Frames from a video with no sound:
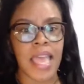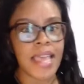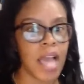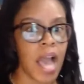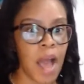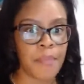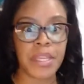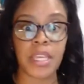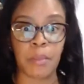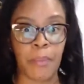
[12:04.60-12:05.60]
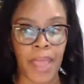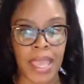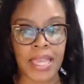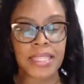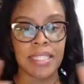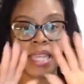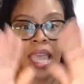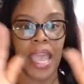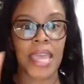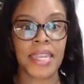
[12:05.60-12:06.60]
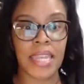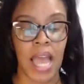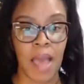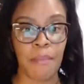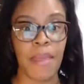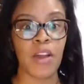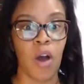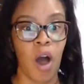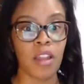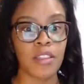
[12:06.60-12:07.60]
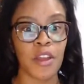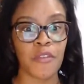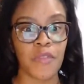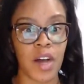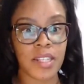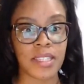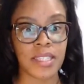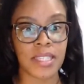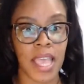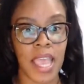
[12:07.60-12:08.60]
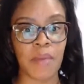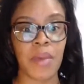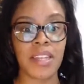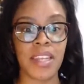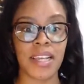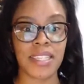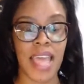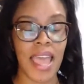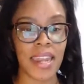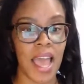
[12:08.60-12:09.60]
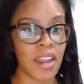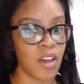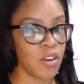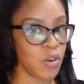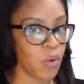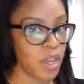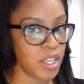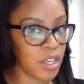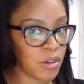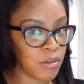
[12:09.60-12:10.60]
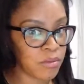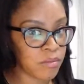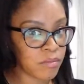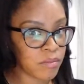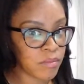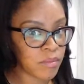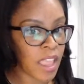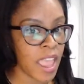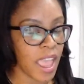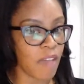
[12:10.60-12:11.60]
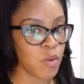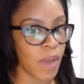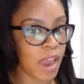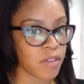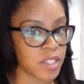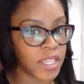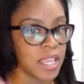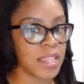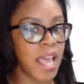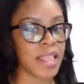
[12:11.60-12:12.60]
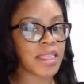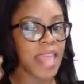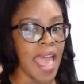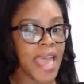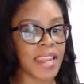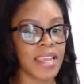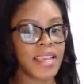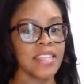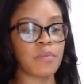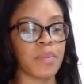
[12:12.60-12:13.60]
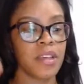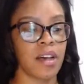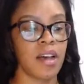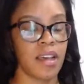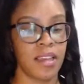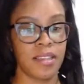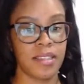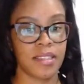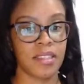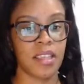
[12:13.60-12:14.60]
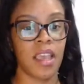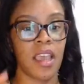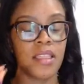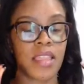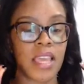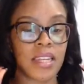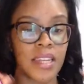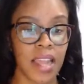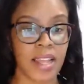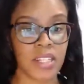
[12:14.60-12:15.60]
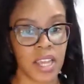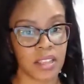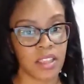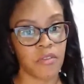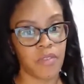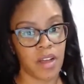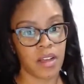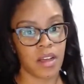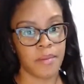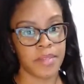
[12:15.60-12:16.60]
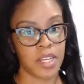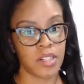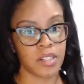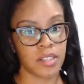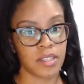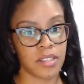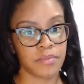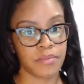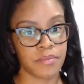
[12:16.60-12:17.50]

they copy and paste and not make all of their fonts the same? Does that not annoy you? Have you ever seen that? That is because they did not check their font combinations.